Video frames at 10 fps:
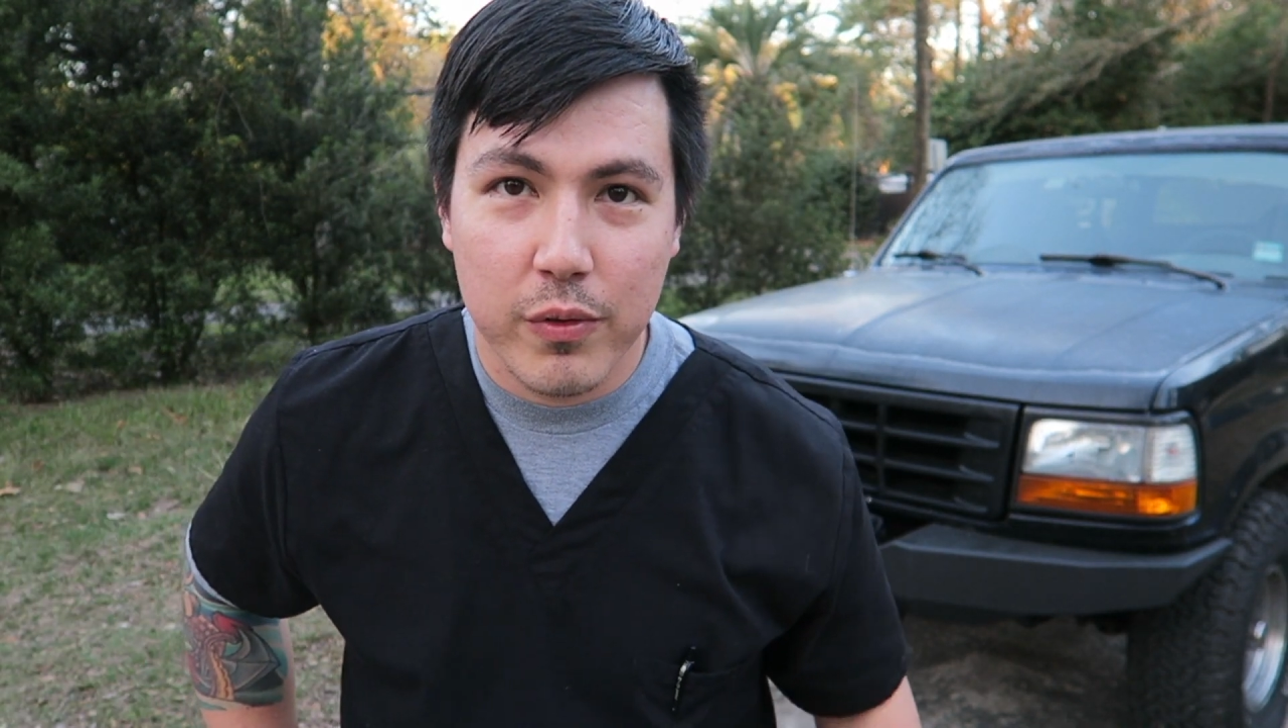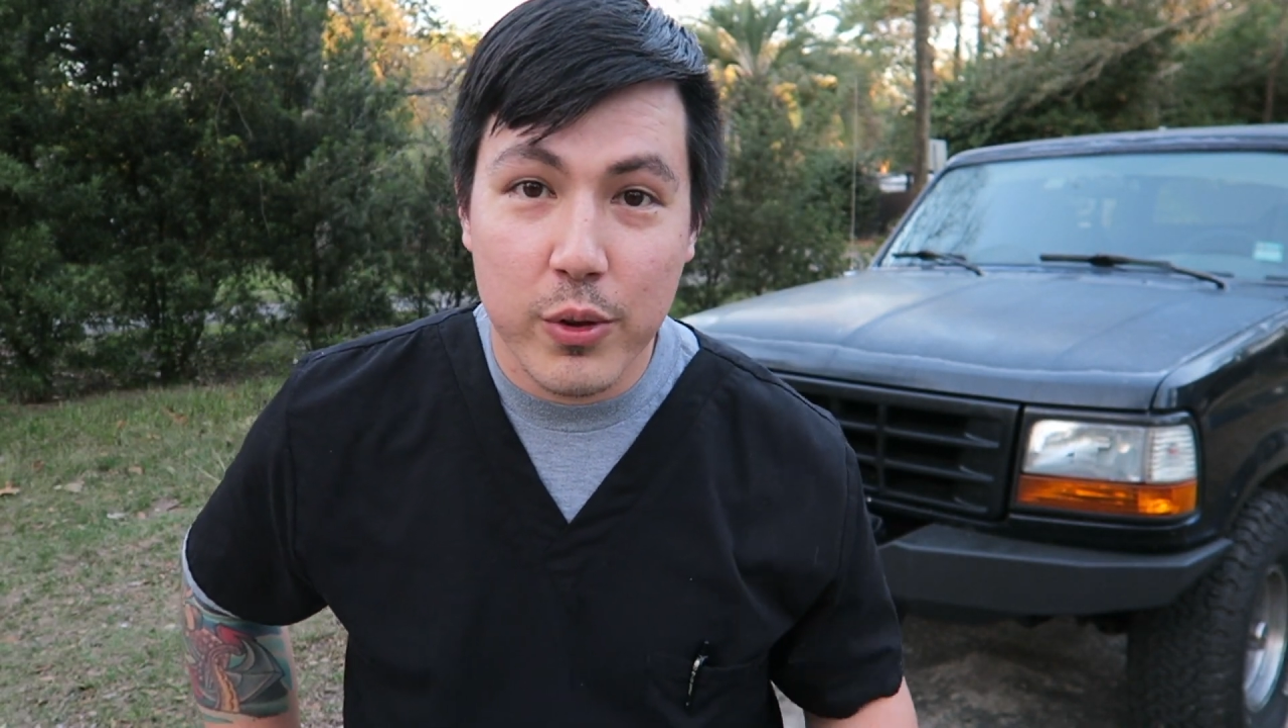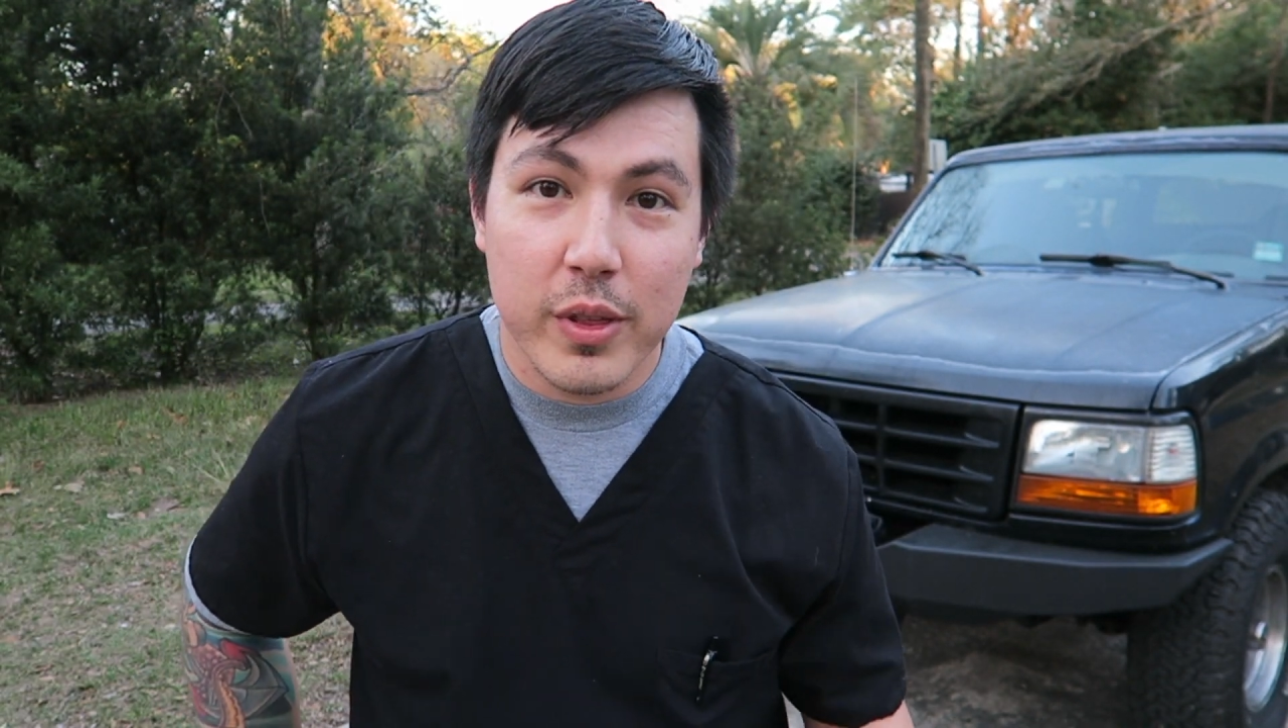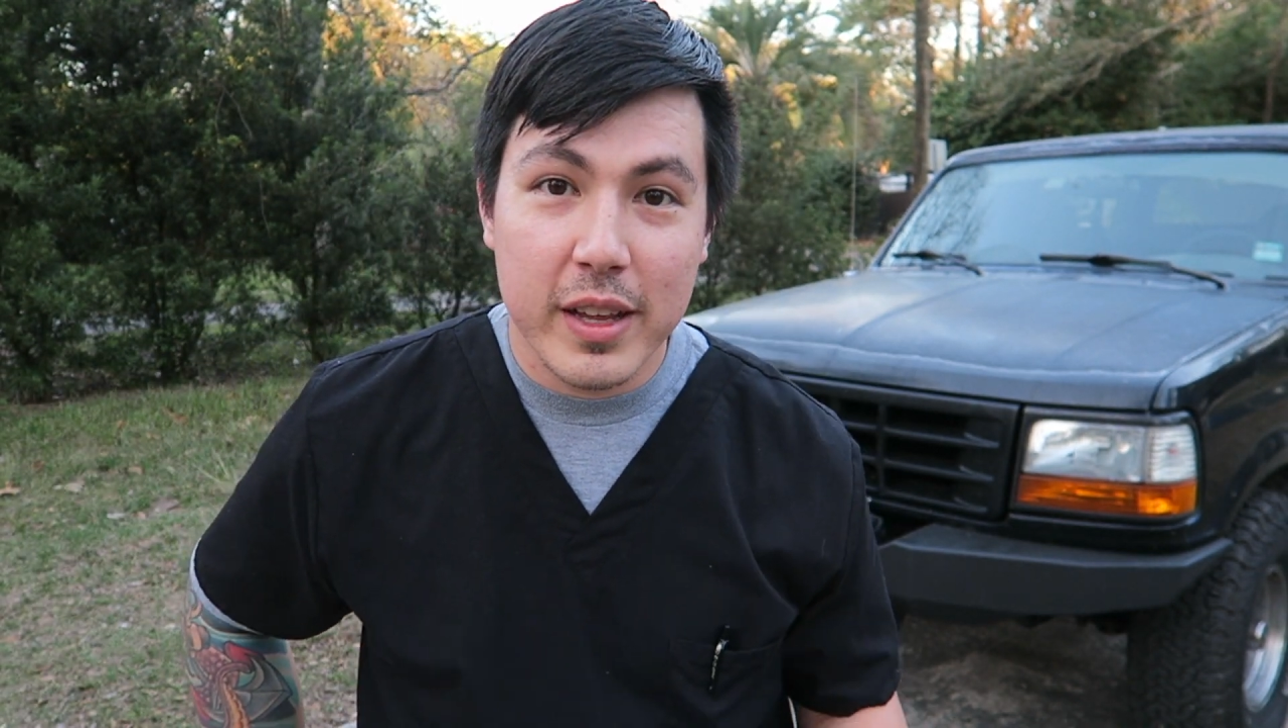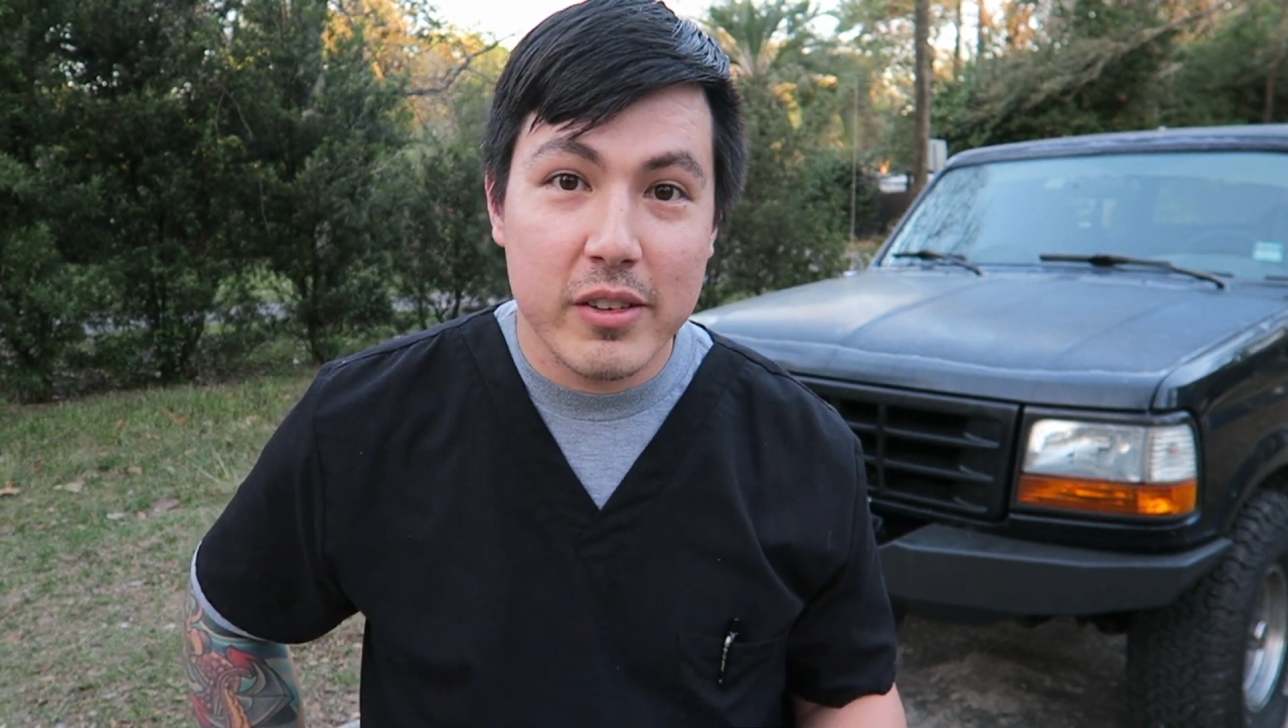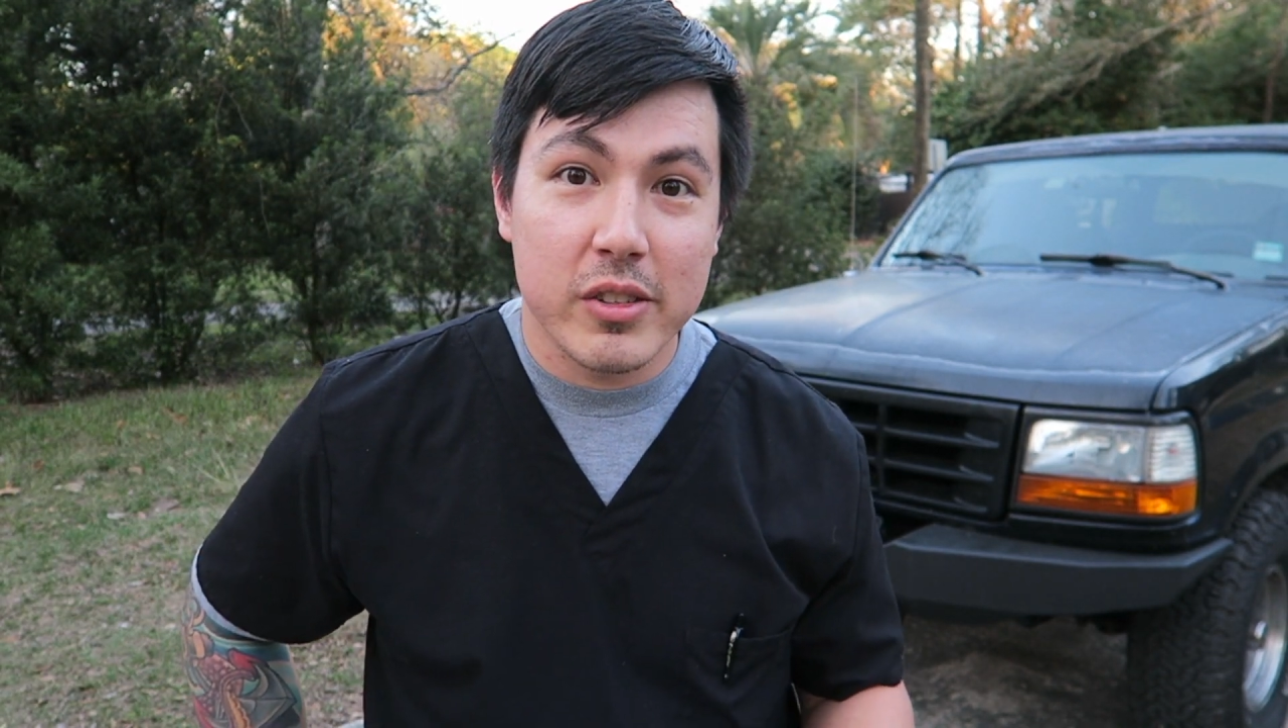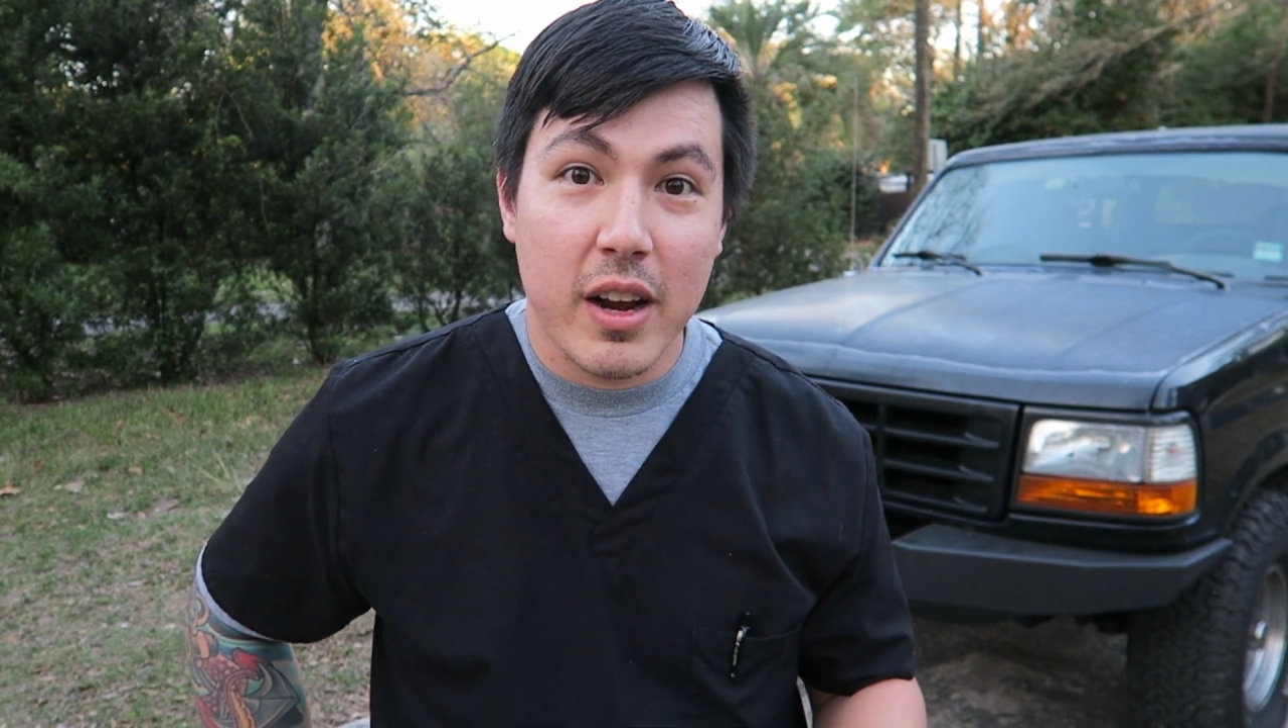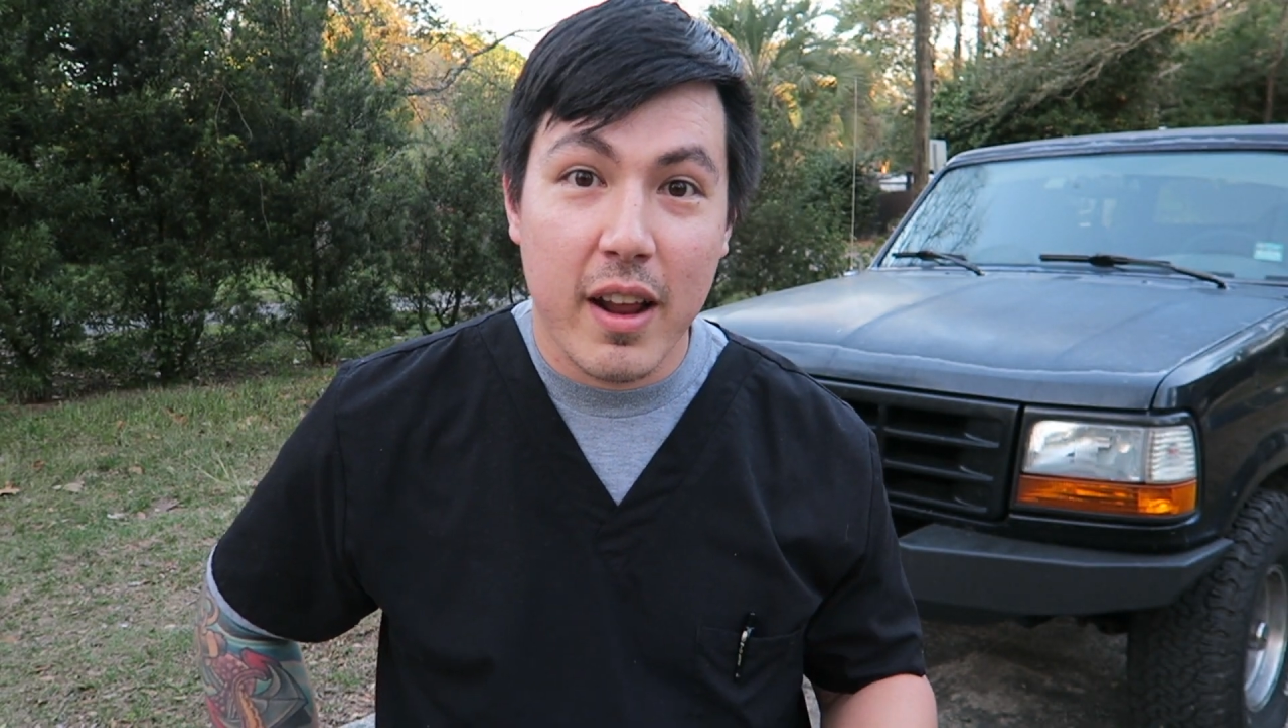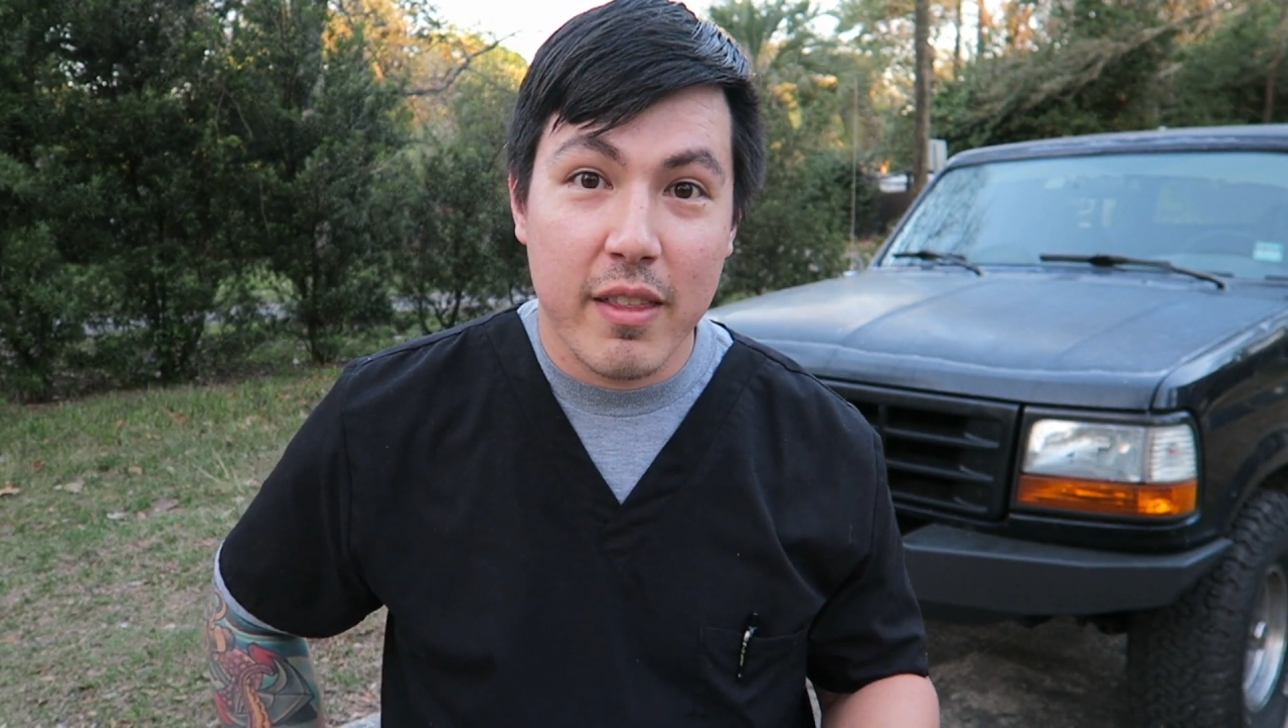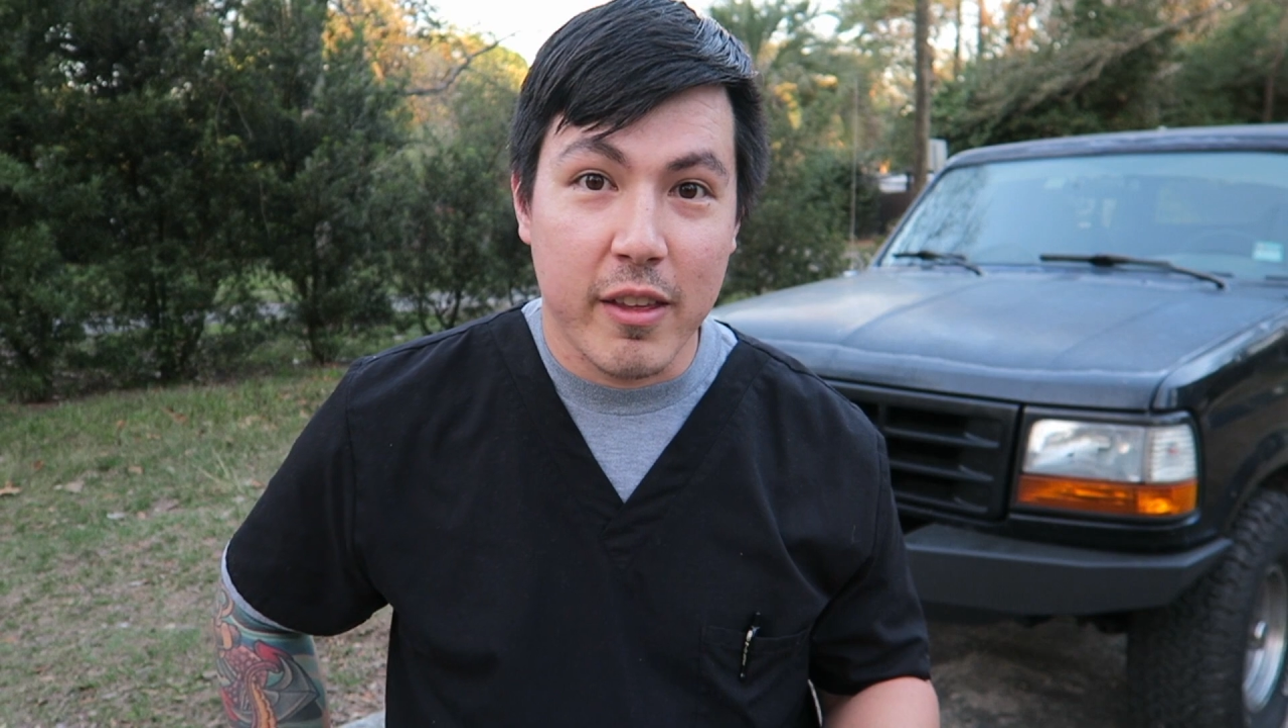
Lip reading: few things that I